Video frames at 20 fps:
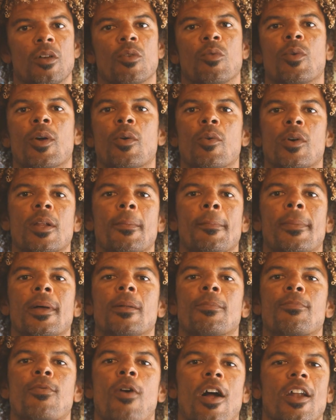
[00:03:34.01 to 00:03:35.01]
We want to
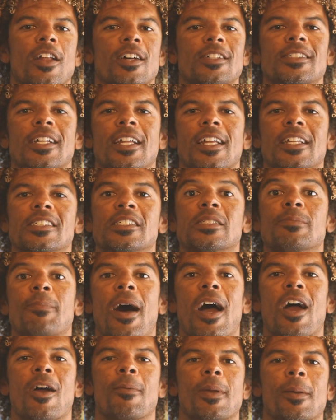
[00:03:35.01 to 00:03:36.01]
build products that
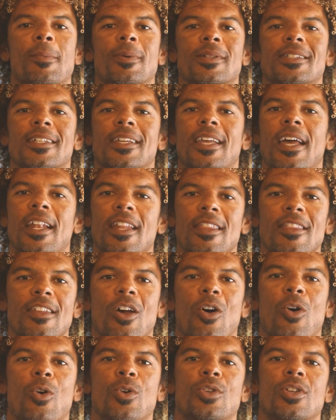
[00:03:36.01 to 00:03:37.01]
inspire people to get in the
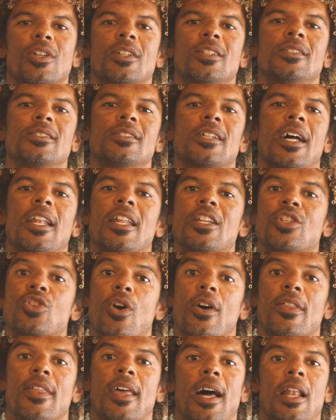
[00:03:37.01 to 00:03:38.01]
oceans and
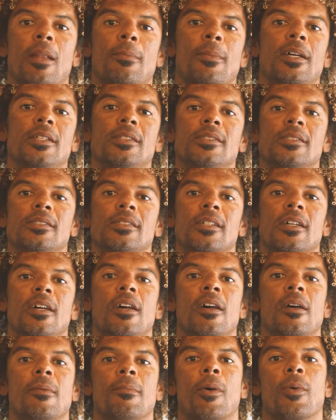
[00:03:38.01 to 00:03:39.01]
enjoy the elements,
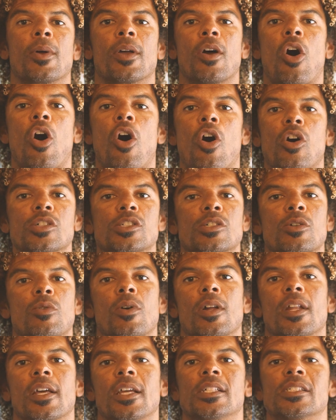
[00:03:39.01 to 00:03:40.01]
but we also
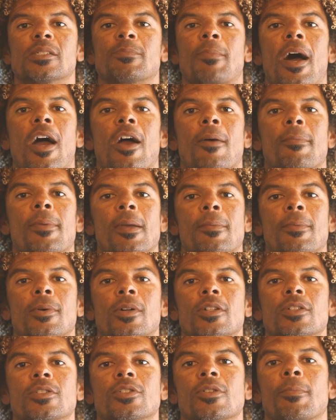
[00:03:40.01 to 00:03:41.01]
want to inspire
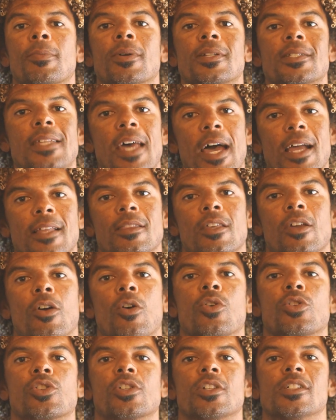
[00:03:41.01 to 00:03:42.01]
people to protect the
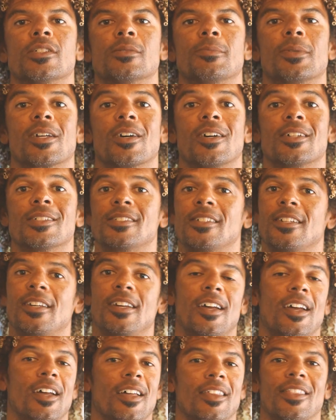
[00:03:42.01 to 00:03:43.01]
oceans because
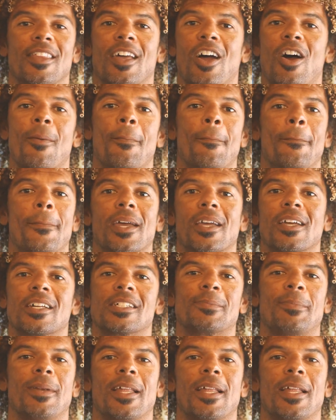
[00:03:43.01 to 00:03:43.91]
they're our biggest